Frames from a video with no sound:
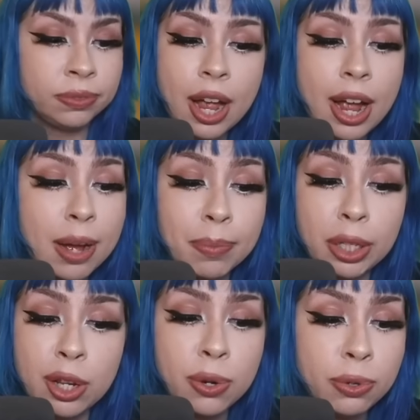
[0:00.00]
I'm
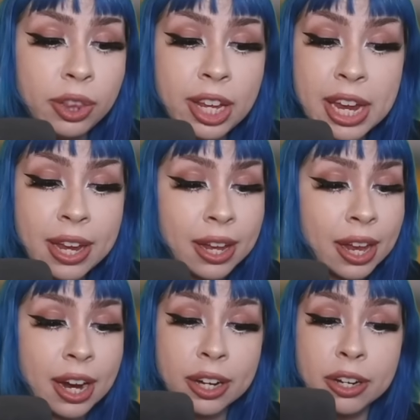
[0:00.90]
lonely
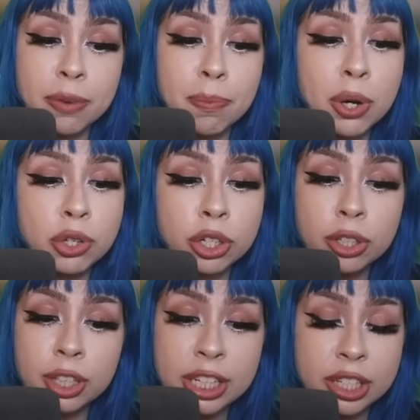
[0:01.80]
and an
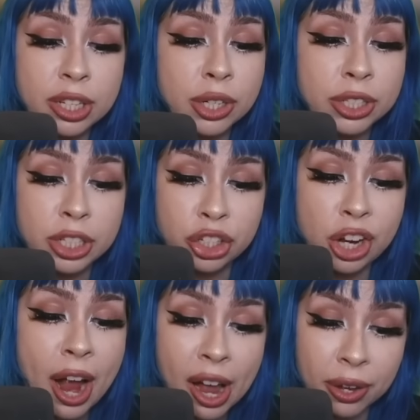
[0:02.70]
emotionally stunted
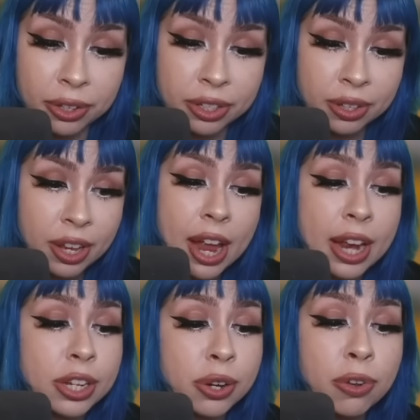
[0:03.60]
child.
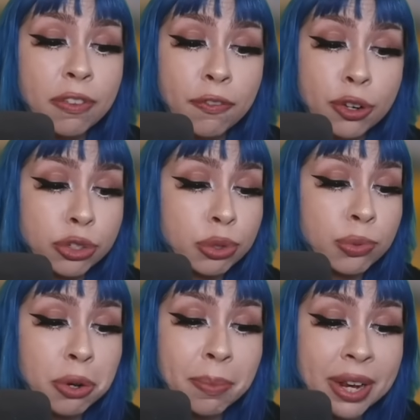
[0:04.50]
And you're the first
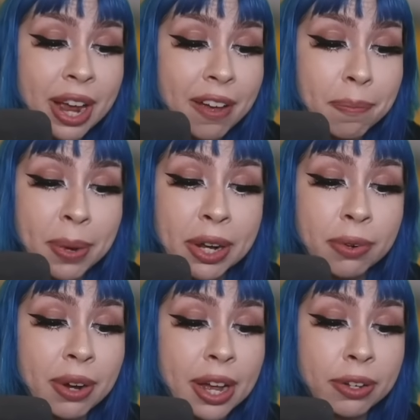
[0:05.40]
woman I've been
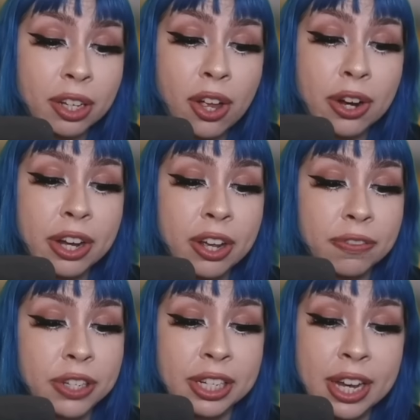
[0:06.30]
around long enough
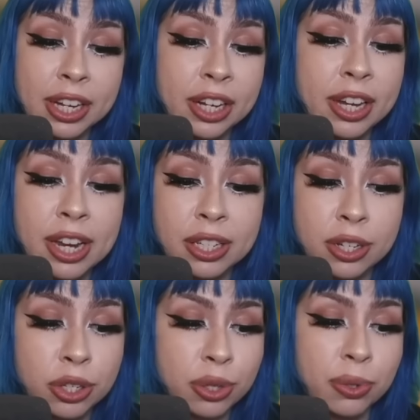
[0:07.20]
to get
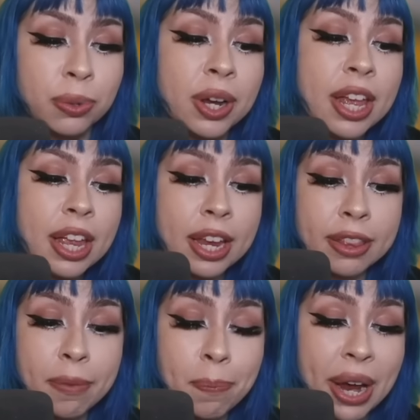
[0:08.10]
connected to in
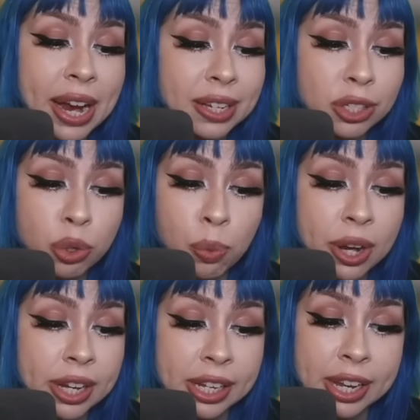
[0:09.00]
the past
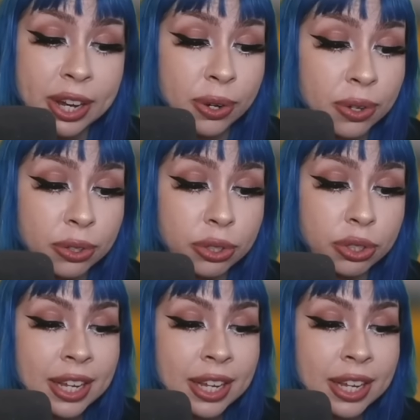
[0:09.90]
20 years.